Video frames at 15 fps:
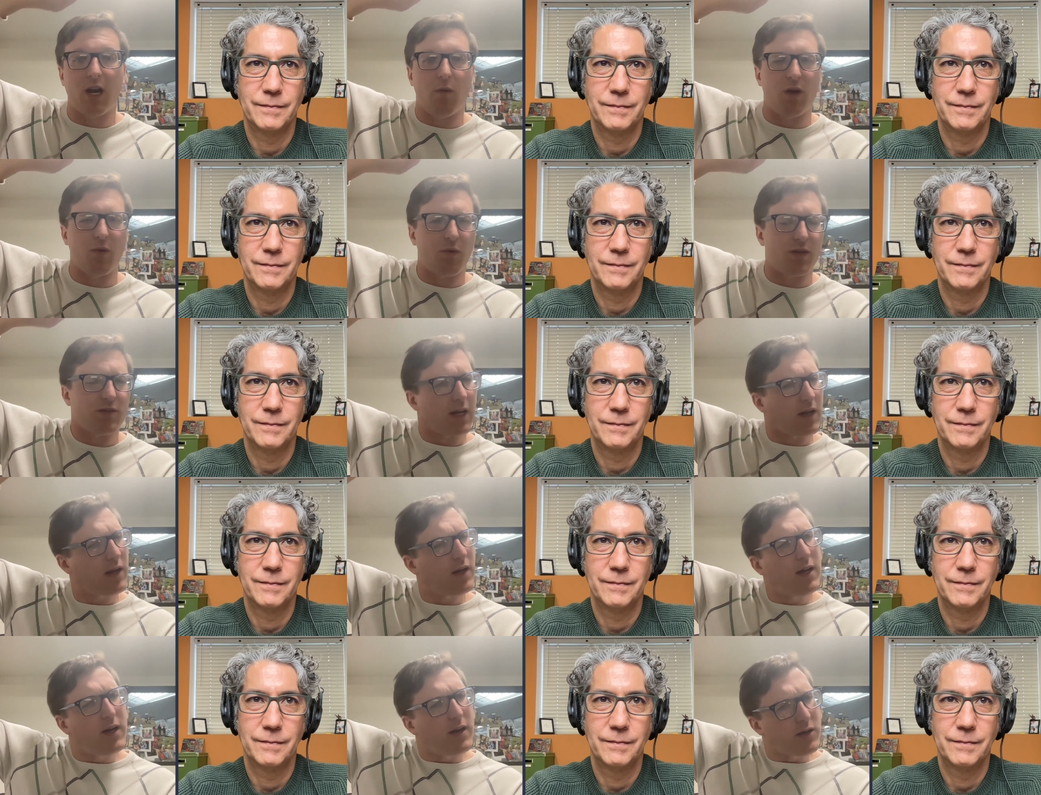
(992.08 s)
Speaker 1: one where it's like,
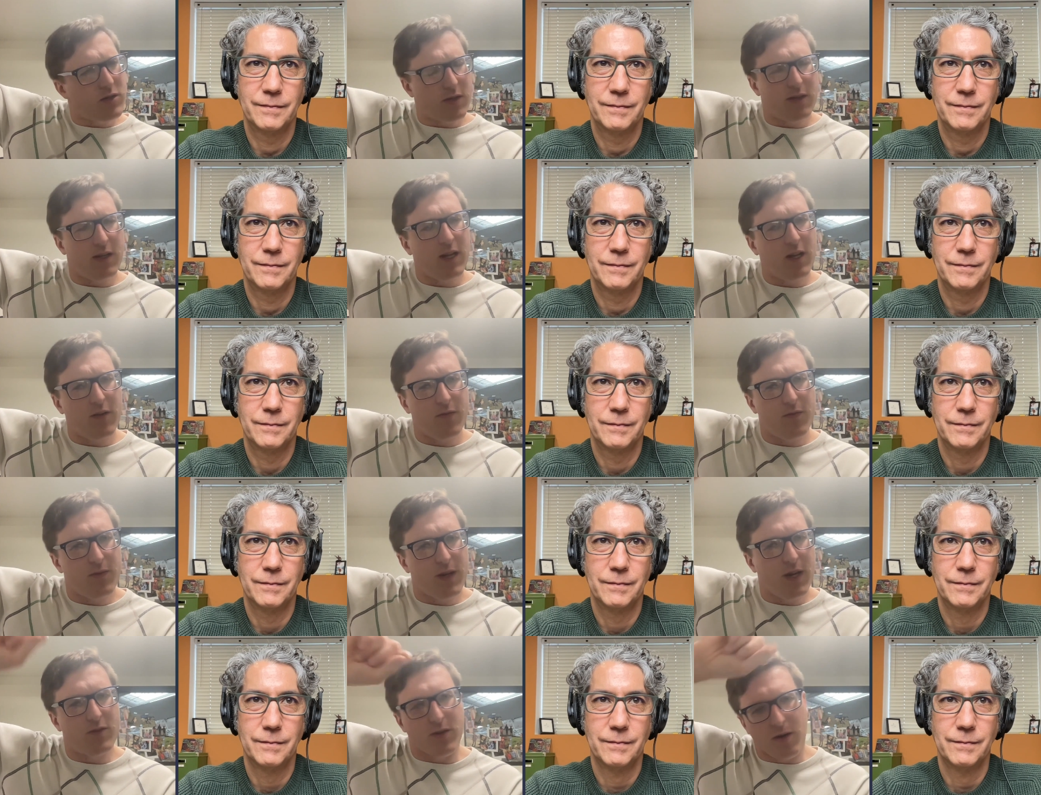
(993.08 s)
shouldn't it have
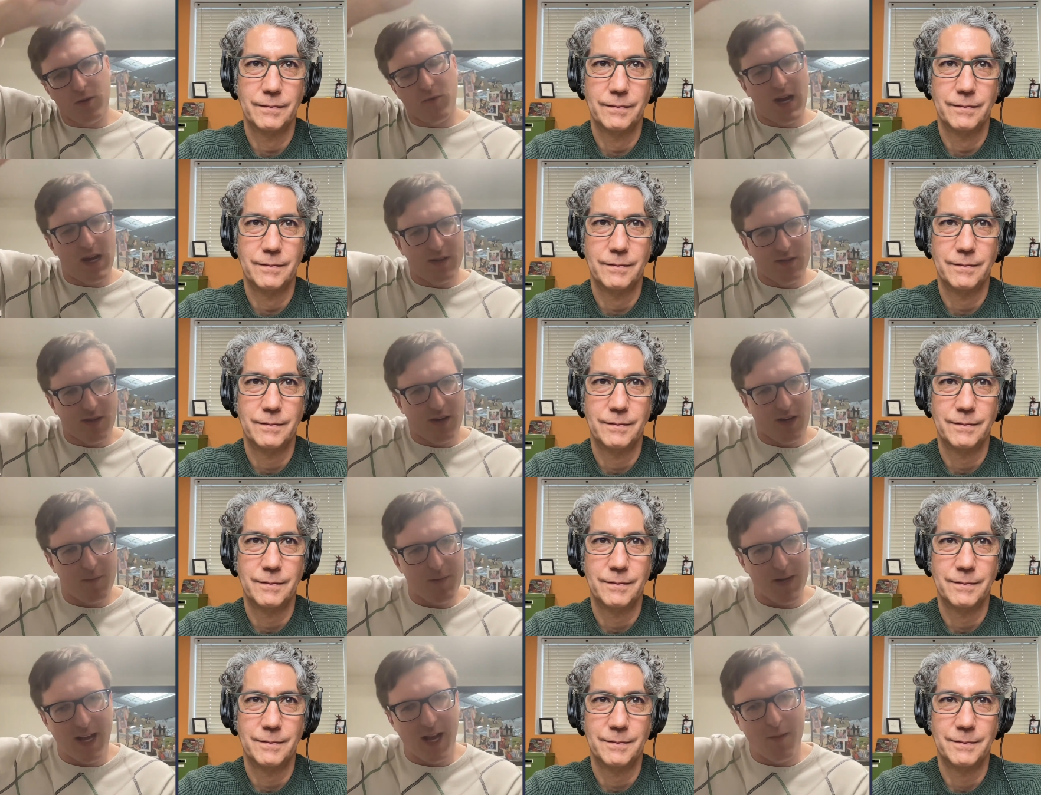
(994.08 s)
you know turned around and start
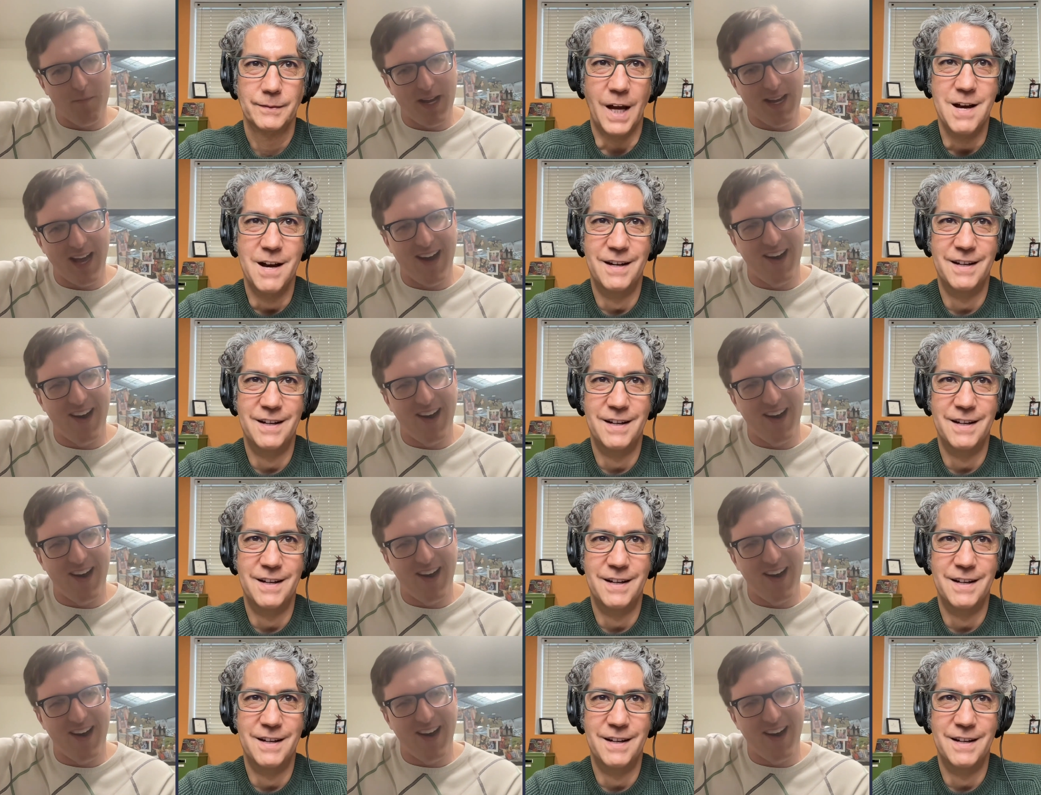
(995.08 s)
coming down by now?